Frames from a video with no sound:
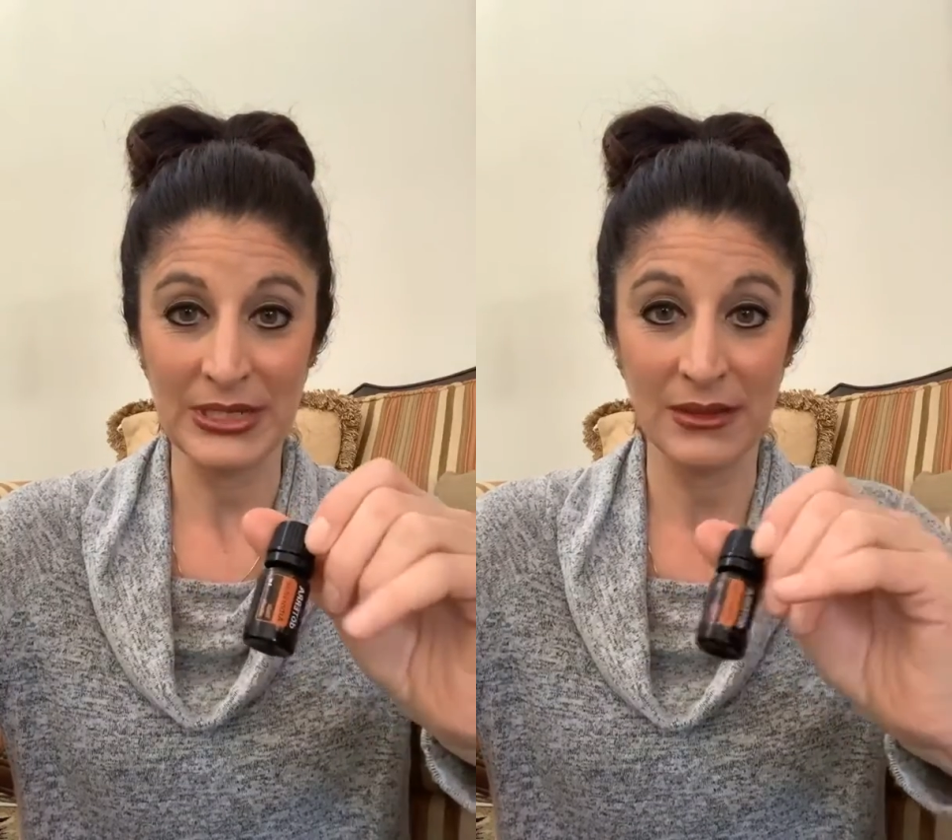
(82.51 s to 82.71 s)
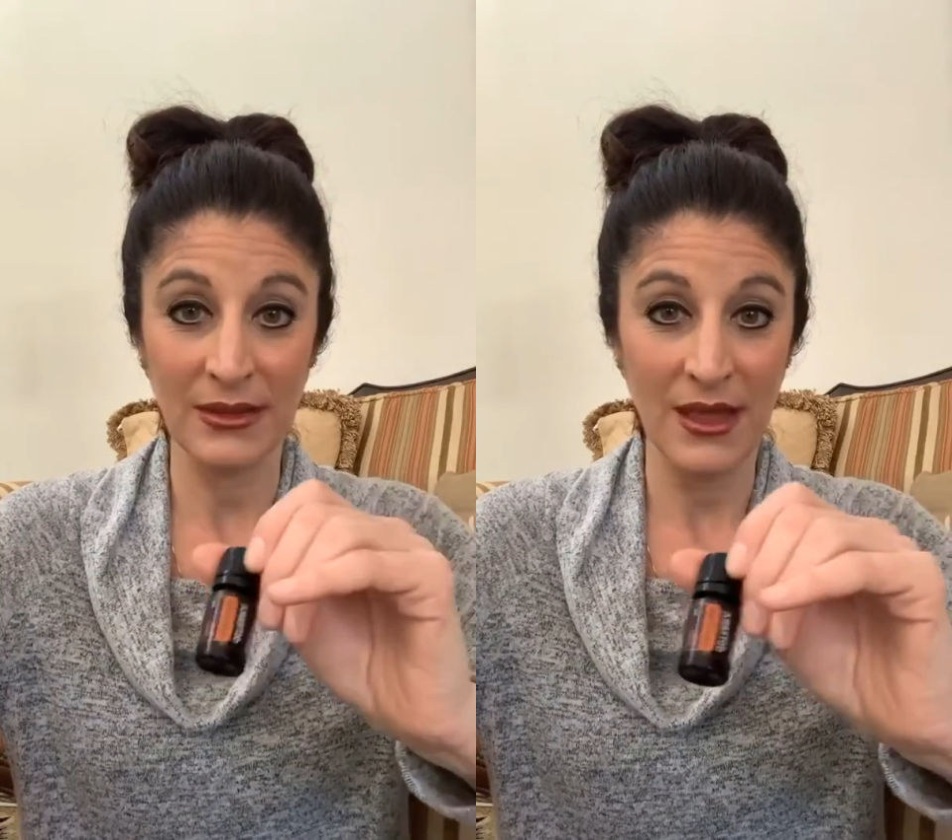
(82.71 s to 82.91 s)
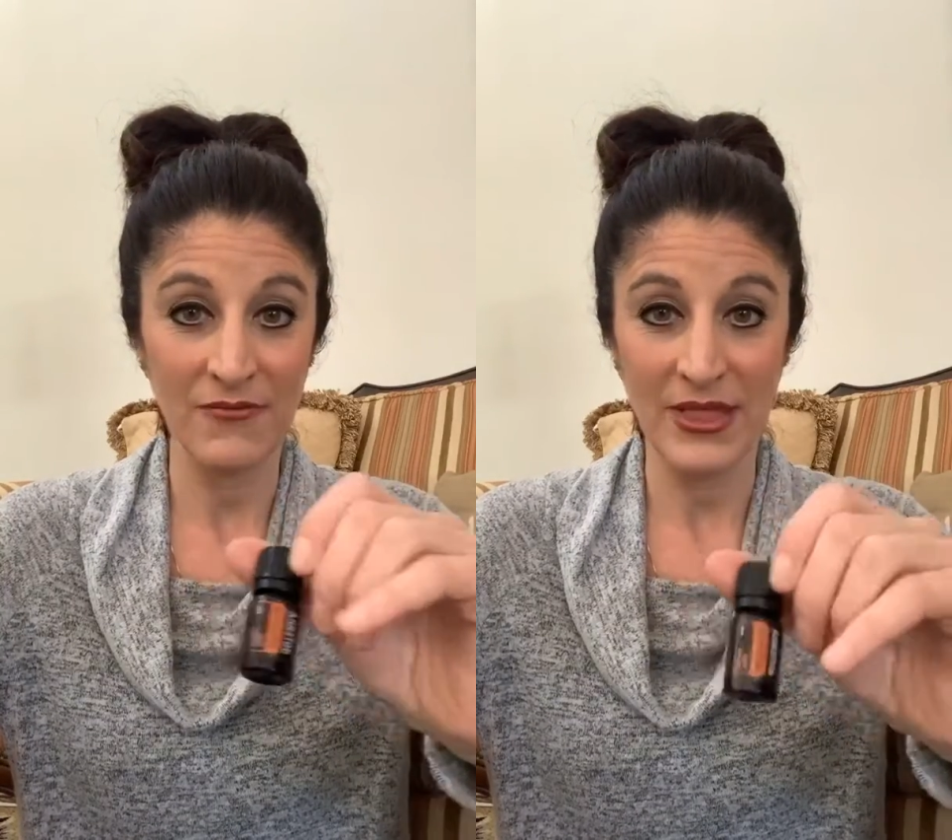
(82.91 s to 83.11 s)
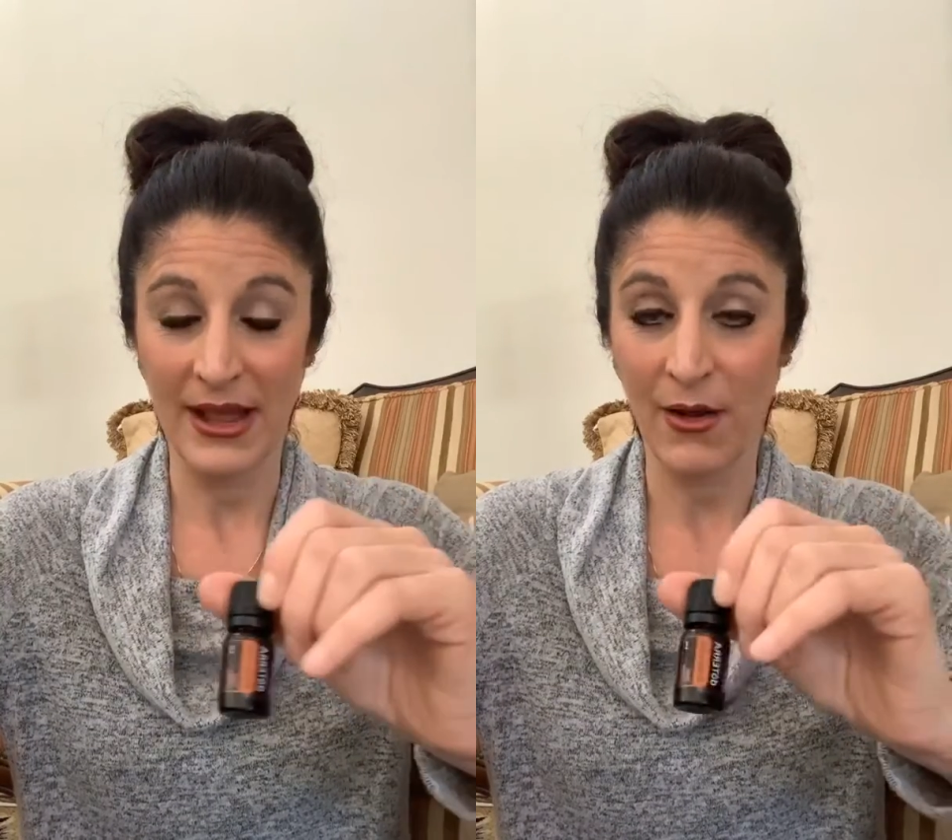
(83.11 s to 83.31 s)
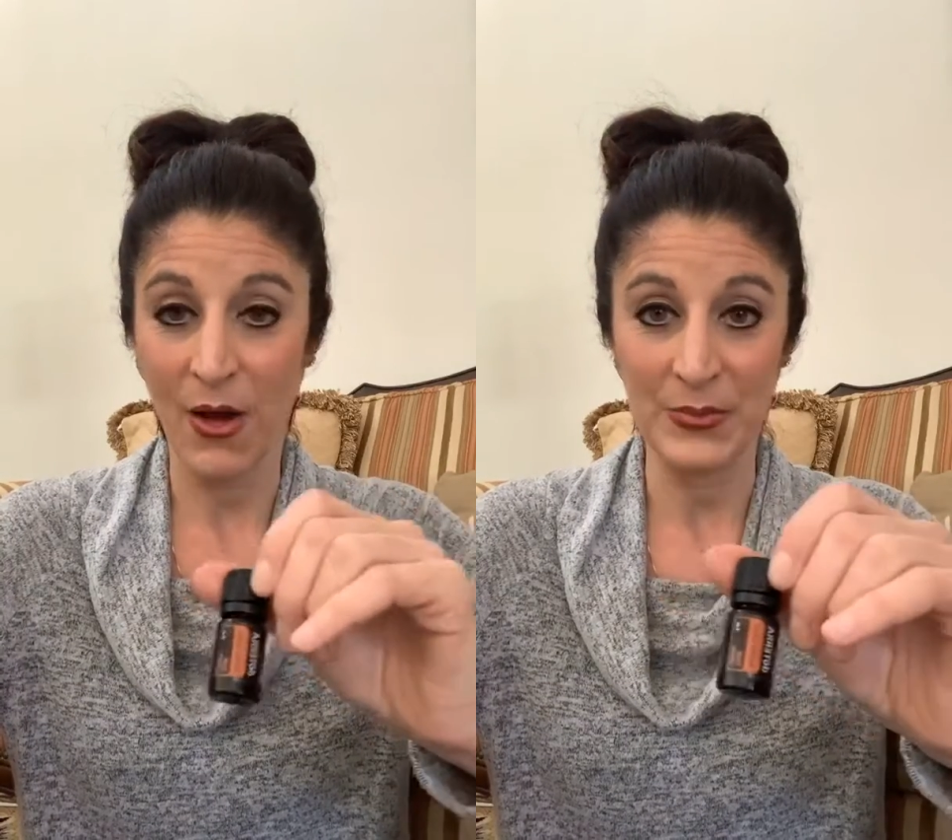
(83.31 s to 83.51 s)
love that
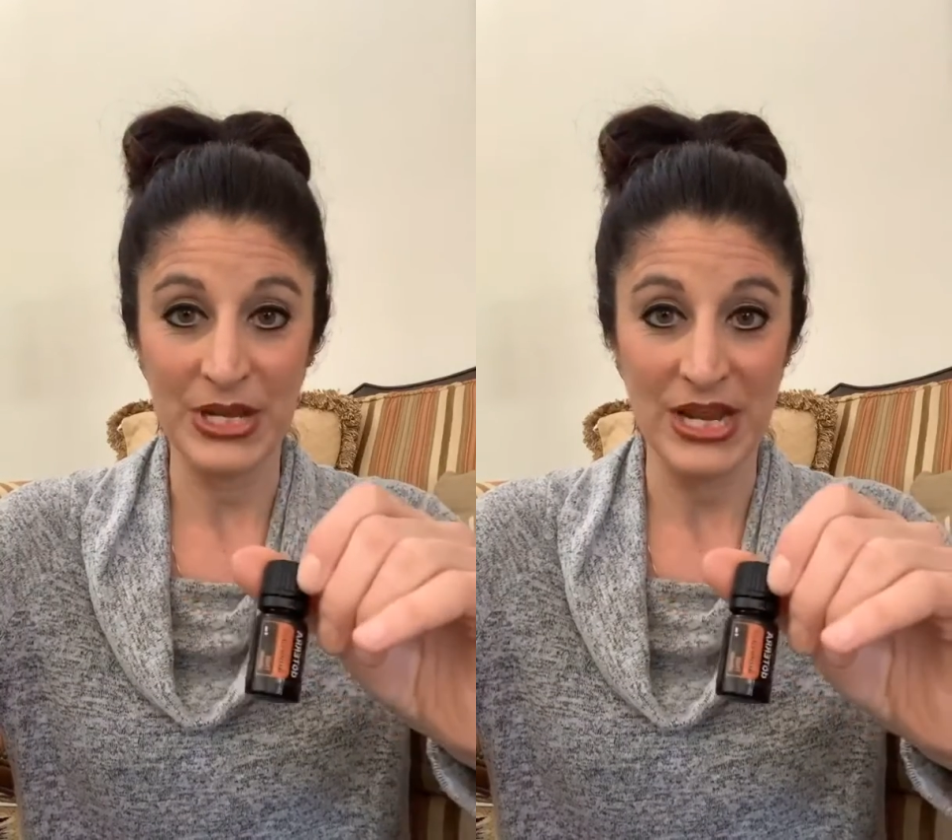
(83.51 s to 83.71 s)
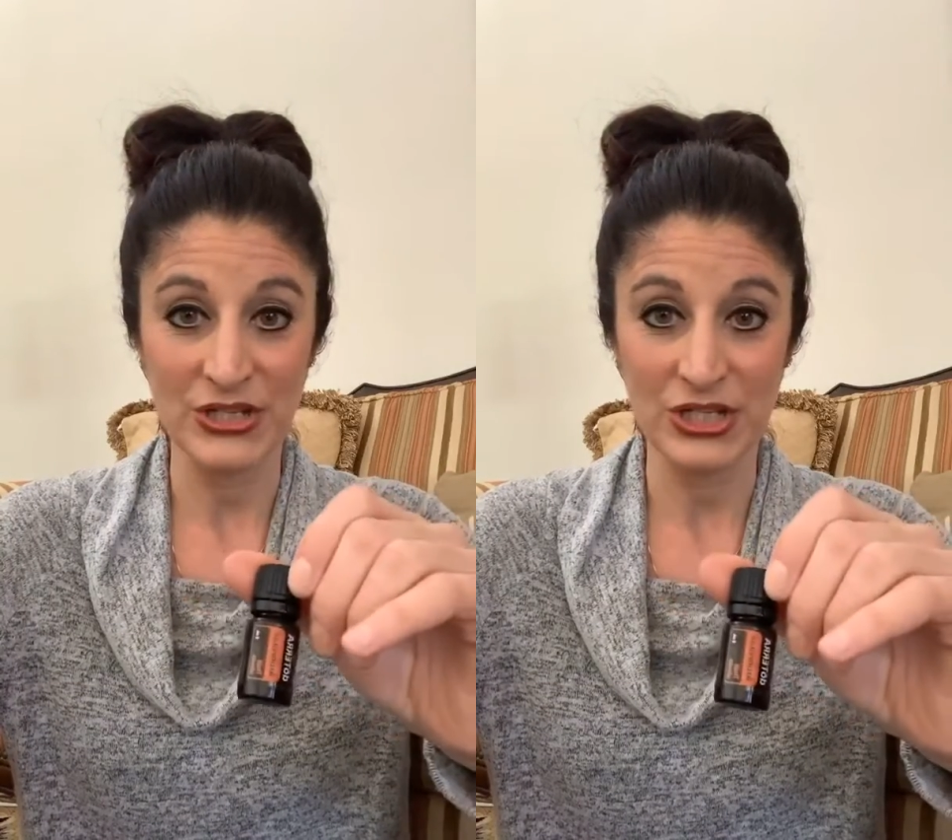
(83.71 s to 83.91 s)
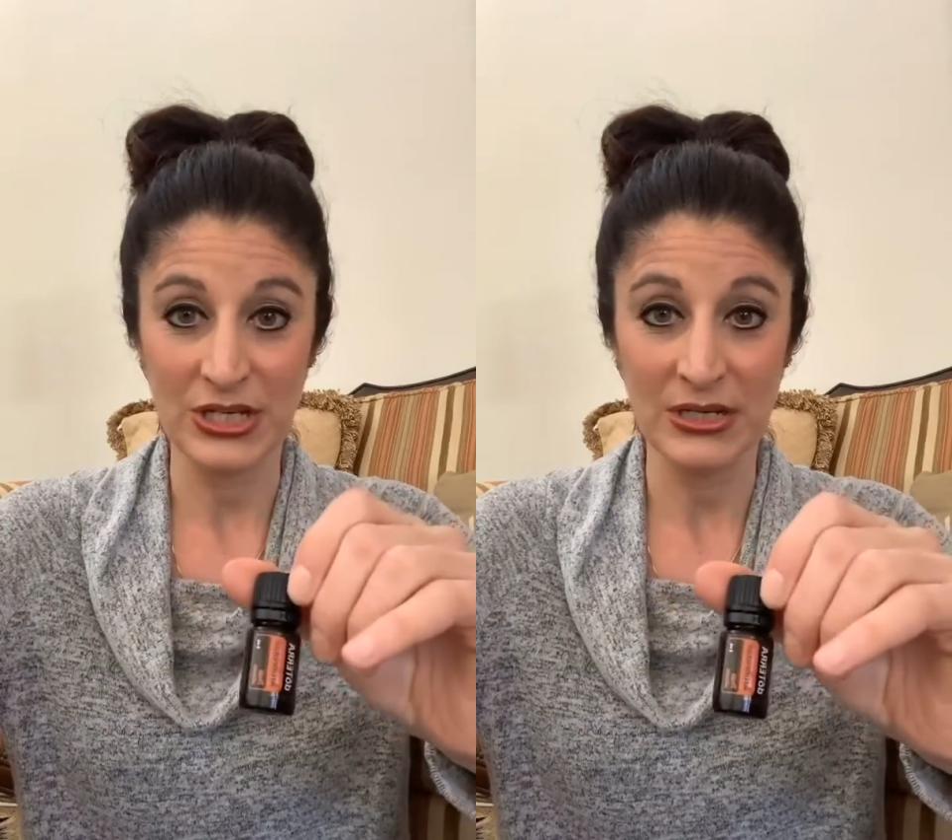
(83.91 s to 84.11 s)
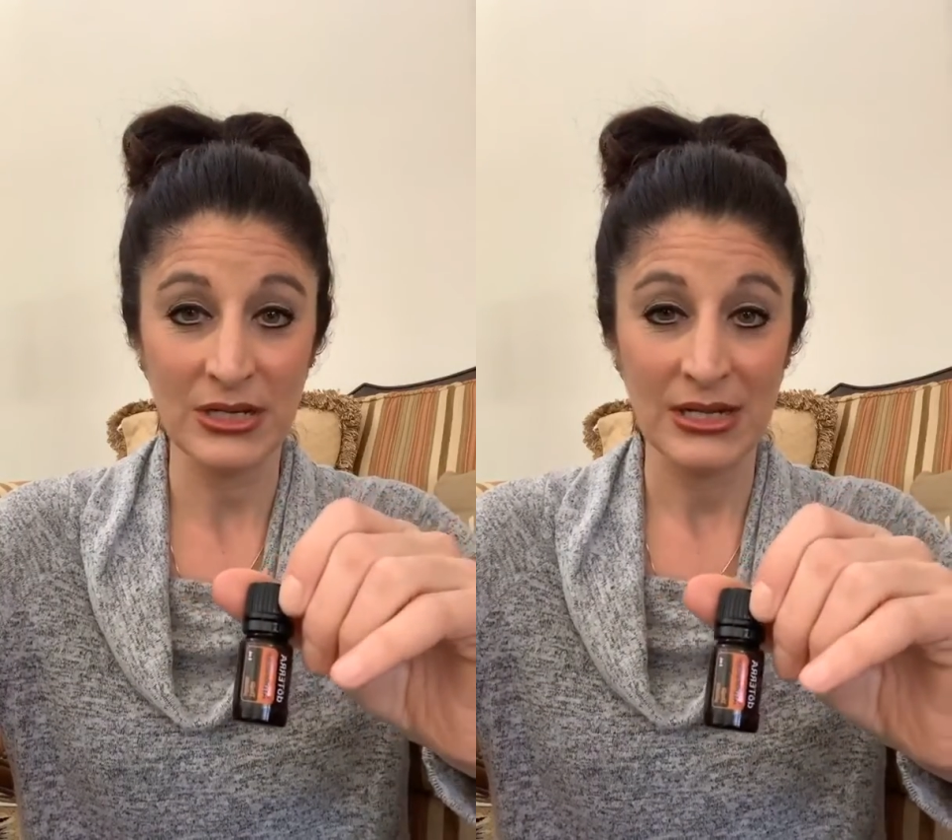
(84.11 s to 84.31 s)
combination.